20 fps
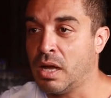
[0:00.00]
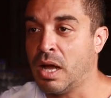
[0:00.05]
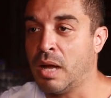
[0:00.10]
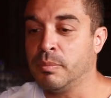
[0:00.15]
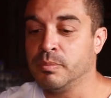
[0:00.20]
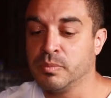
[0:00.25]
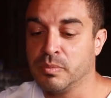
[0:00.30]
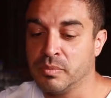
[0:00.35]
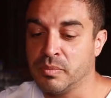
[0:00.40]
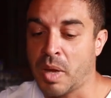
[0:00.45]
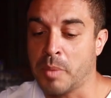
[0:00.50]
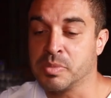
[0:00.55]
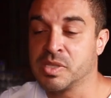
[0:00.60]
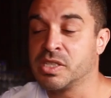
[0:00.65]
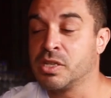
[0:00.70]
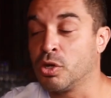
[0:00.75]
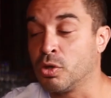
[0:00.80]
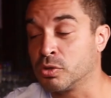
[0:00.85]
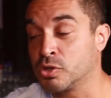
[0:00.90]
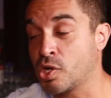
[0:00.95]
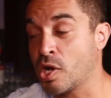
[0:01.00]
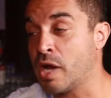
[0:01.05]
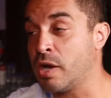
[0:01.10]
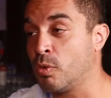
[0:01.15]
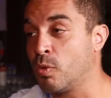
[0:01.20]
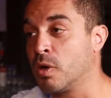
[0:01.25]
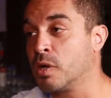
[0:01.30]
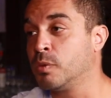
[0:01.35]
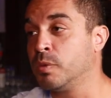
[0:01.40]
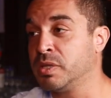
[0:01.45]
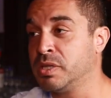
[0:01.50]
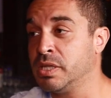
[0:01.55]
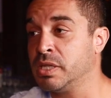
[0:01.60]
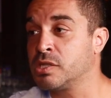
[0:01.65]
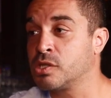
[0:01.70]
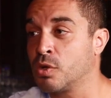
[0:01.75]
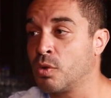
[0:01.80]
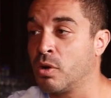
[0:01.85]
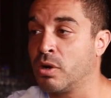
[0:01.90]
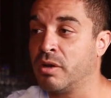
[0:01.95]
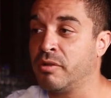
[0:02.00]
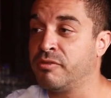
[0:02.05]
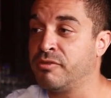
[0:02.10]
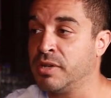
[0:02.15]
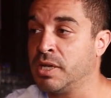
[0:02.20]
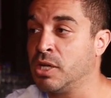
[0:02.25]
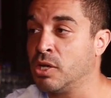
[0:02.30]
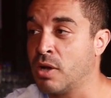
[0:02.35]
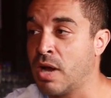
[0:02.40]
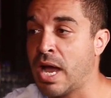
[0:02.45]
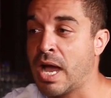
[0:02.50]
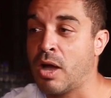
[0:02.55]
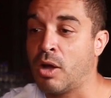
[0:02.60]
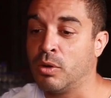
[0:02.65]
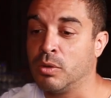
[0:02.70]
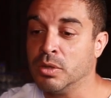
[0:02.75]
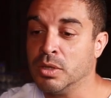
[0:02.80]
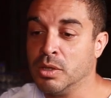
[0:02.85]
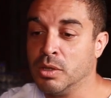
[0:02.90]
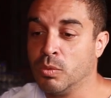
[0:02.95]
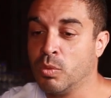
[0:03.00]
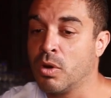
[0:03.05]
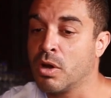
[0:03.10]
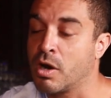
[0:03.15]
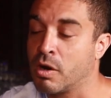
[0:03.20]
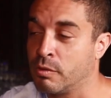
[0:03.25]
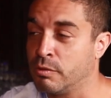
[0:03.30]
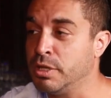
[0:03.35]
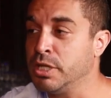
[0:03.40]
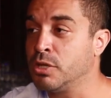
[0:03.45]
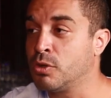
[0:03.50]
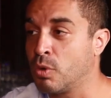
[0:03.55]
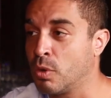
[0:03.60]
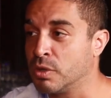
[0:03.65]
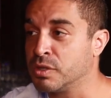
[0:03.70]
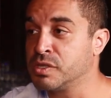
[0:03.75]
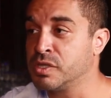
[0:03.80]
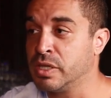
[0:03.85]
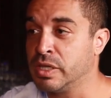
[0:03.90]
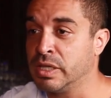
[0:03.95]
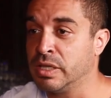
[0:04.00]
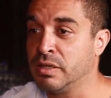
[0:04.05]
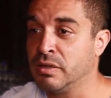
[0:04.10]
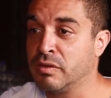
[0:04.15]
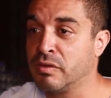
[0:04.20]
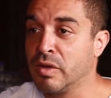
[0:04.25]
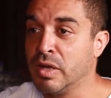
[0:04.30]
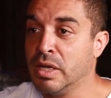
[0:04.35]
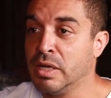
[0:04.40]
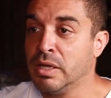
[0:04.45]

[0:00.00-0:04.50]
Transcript: I'm still trying to work with Discord to figure out what our recourse is.